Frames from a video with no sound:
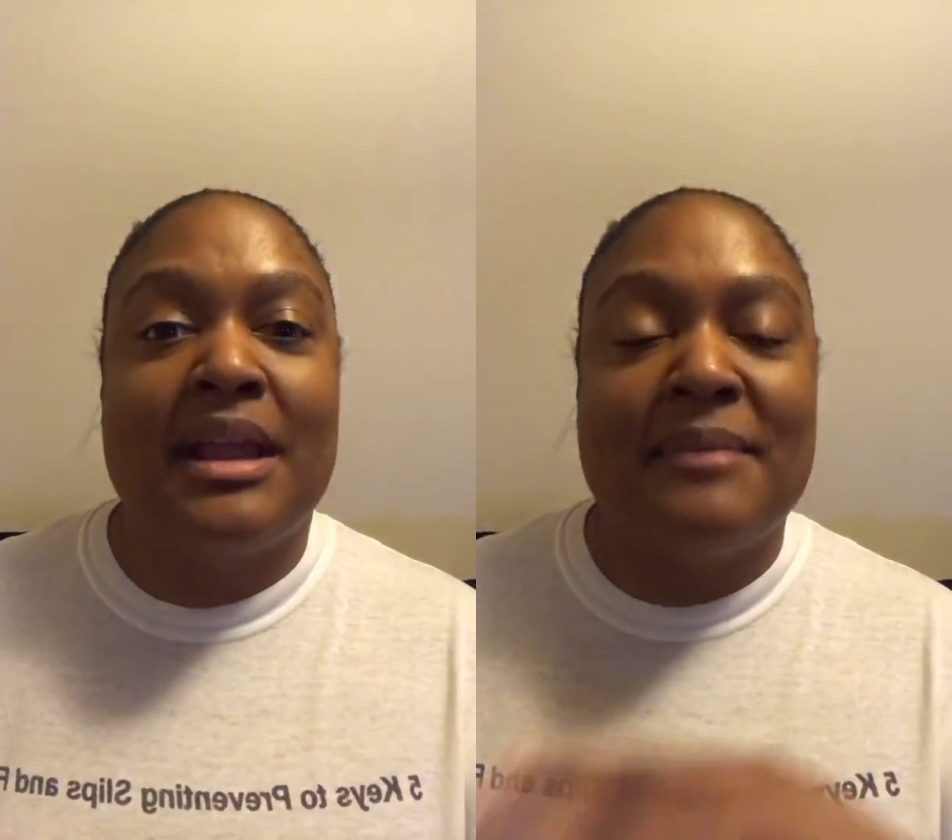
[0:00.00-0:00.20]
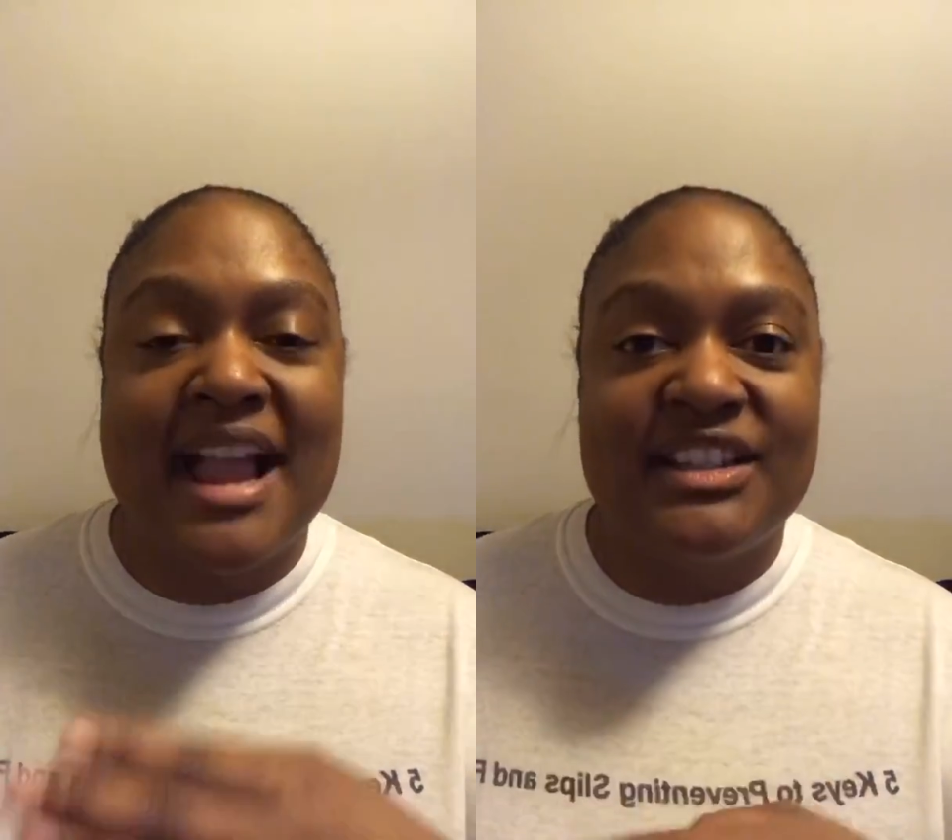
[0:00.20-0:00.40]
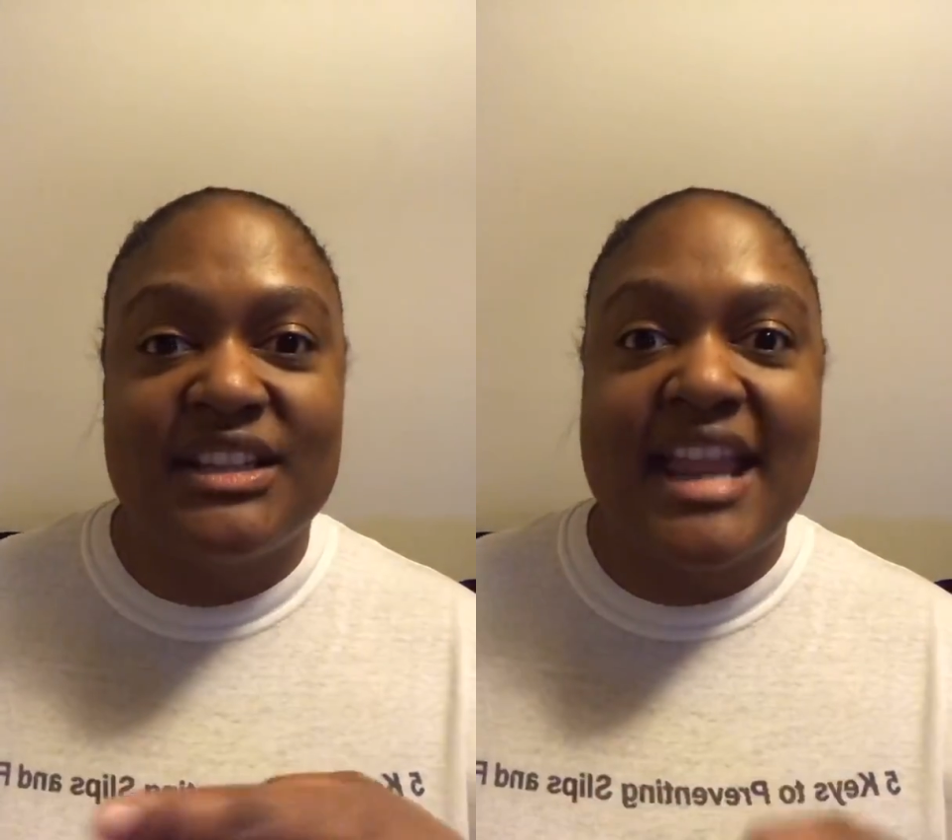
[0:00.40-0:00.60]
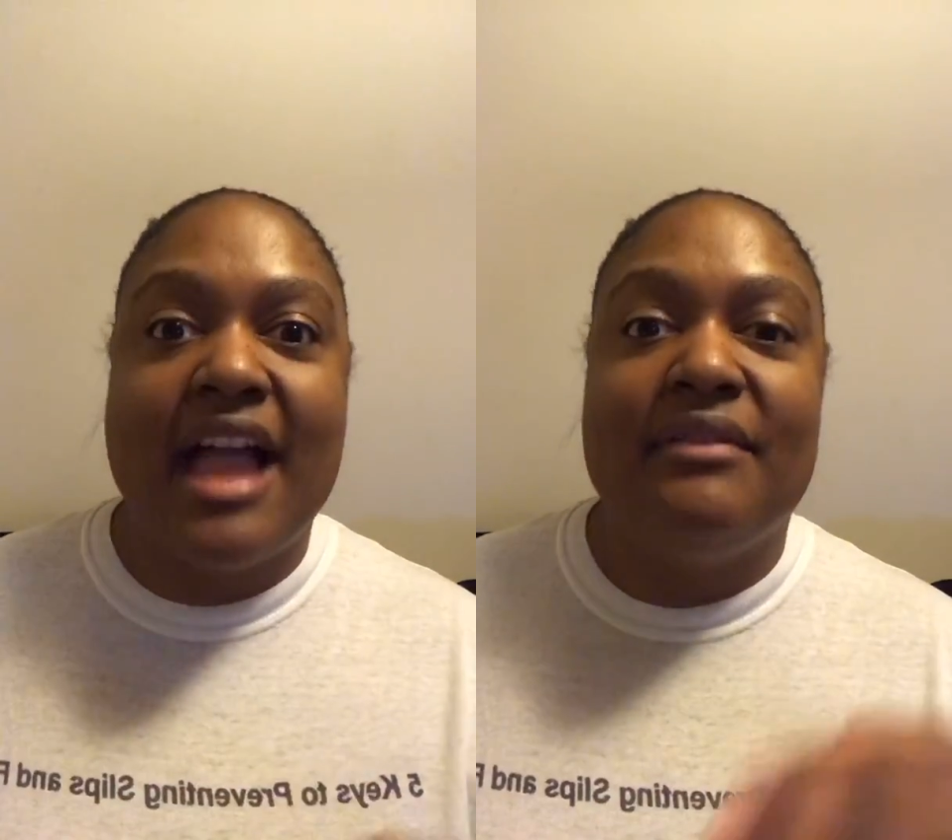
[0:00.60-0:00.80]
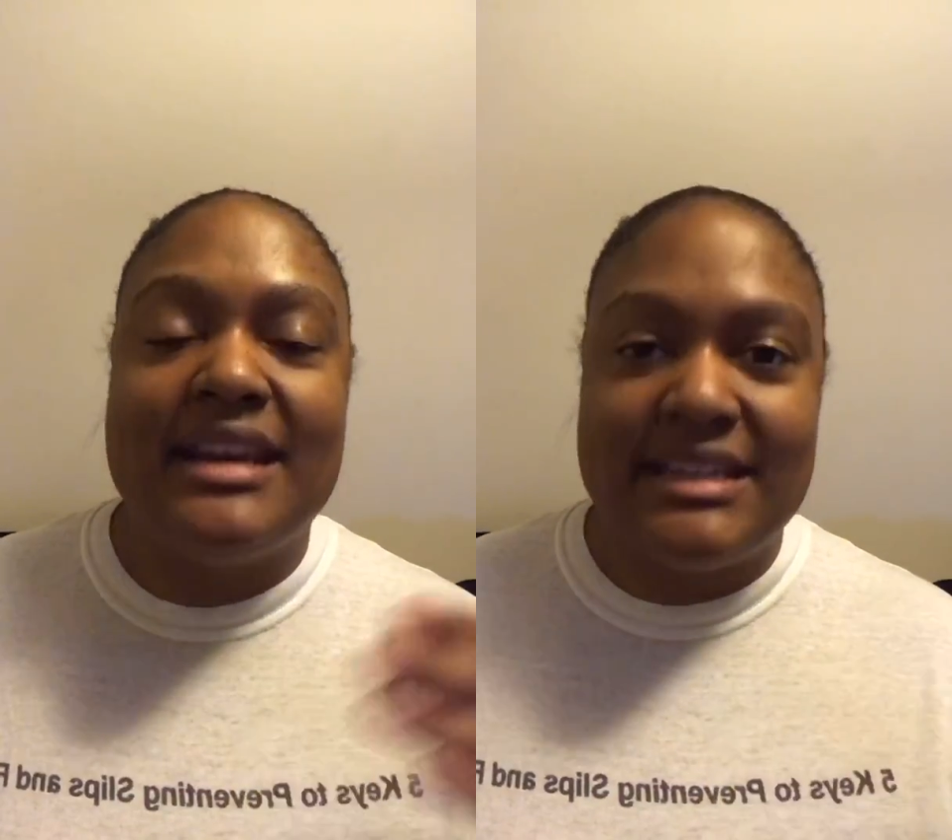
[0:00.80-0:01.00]
I'm actually
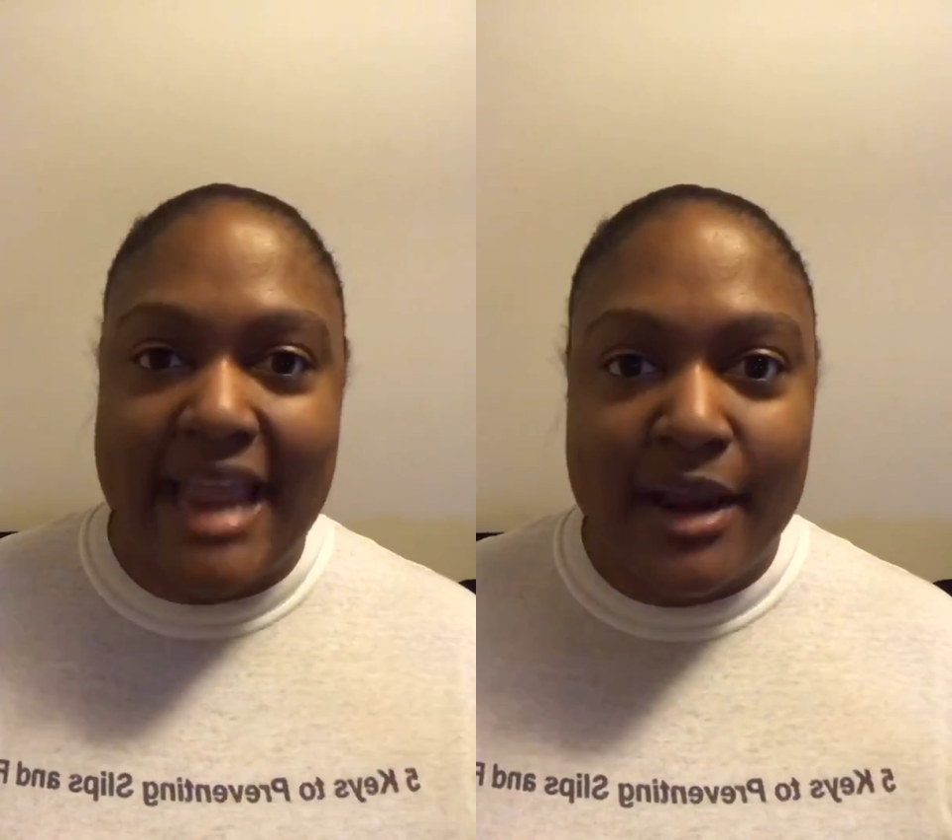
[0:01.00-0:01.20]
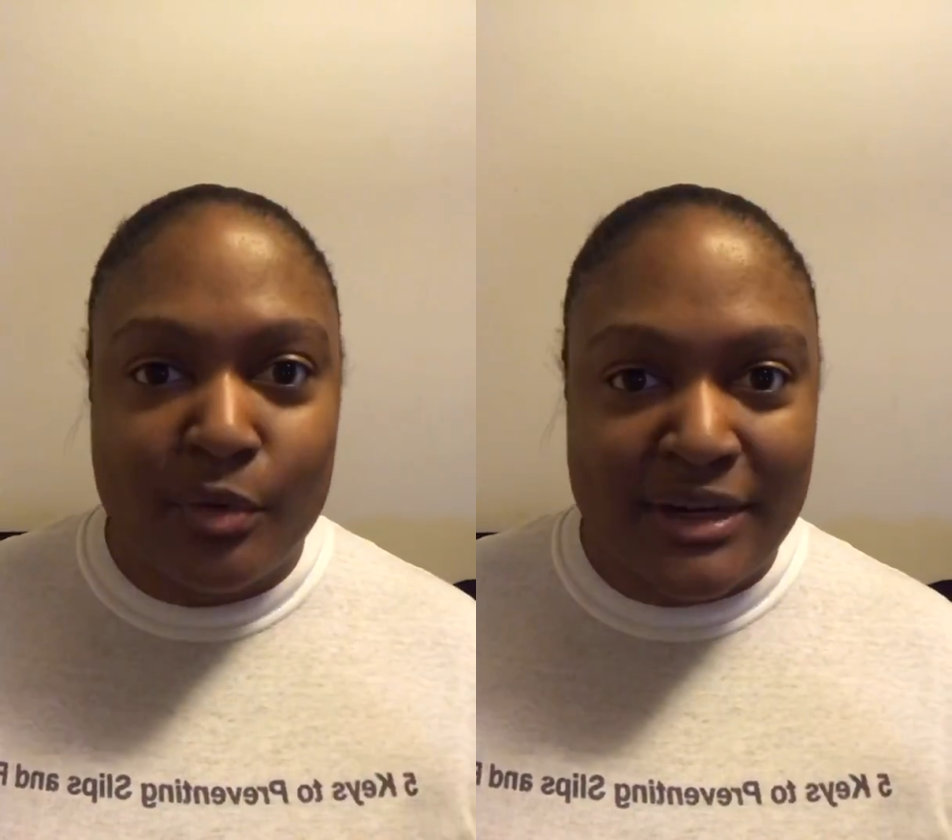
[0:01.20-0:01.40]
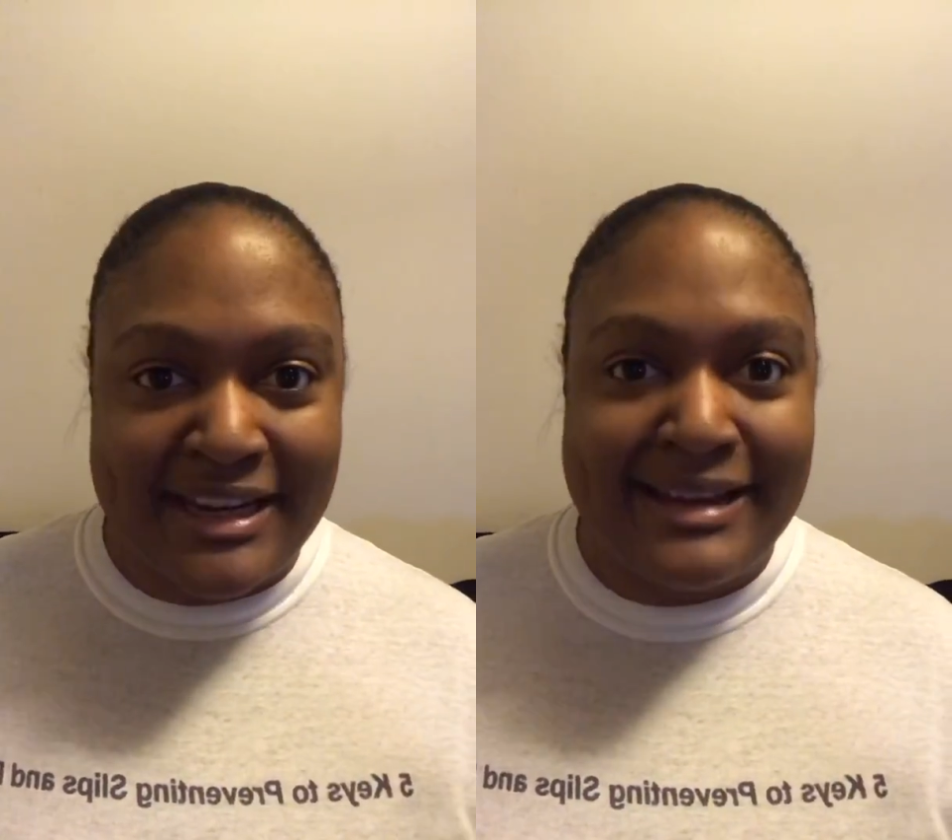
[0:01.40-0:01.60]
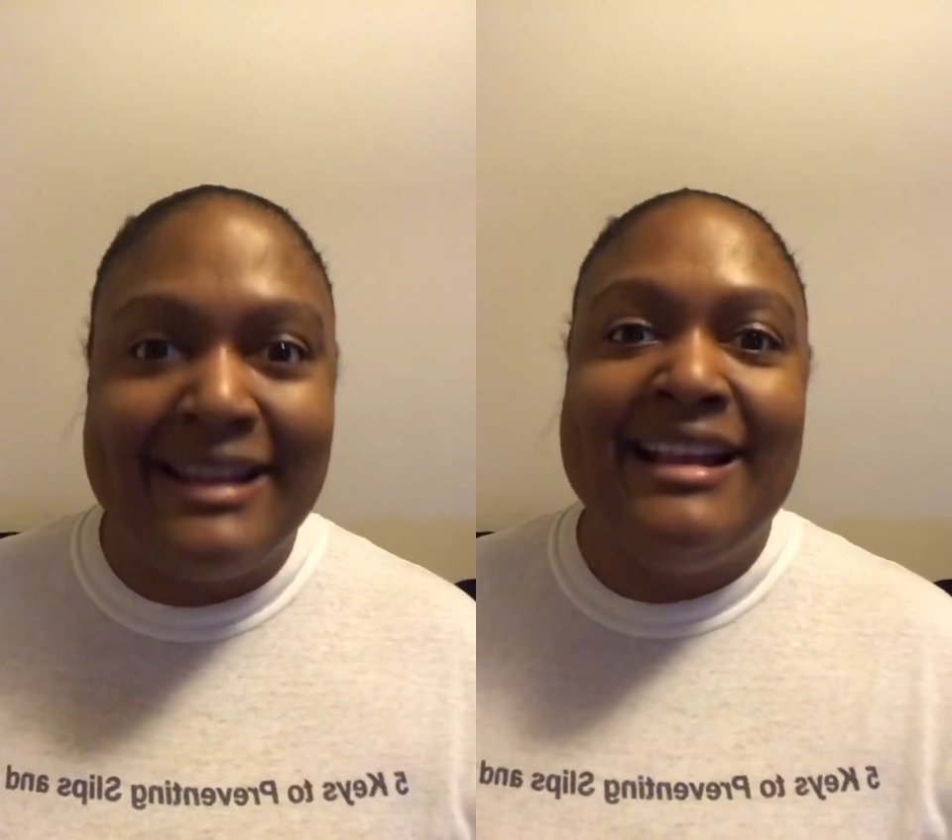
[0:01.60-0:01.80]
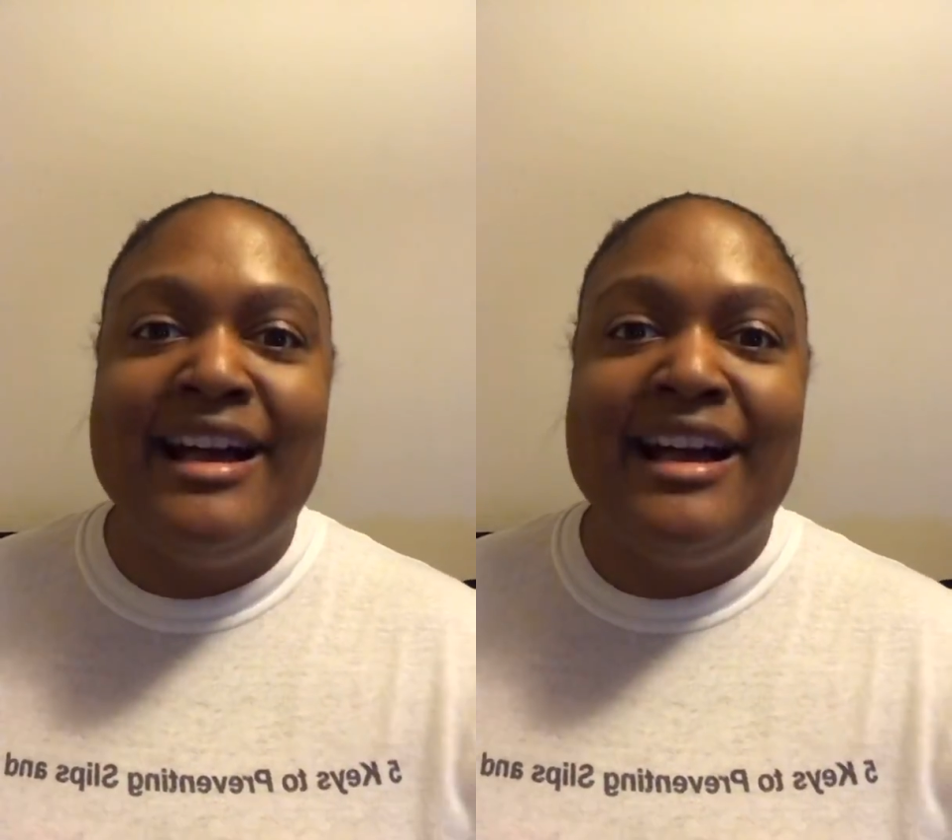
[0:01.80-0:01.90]
having integrity